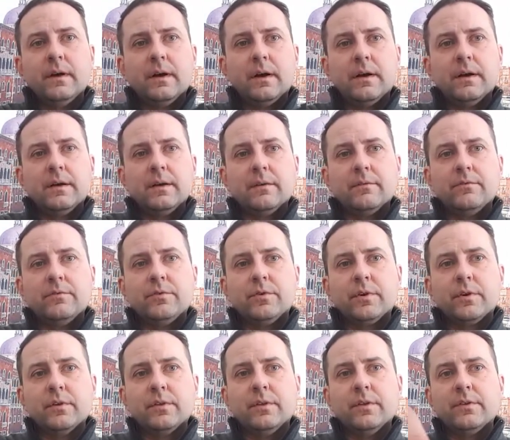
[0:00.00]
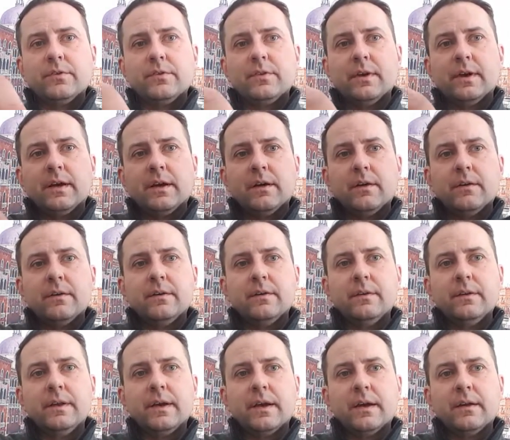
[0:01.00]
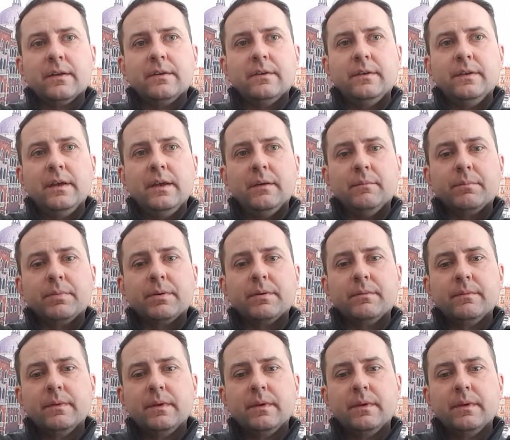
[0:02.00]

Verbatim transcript: I have drilled this out down deep,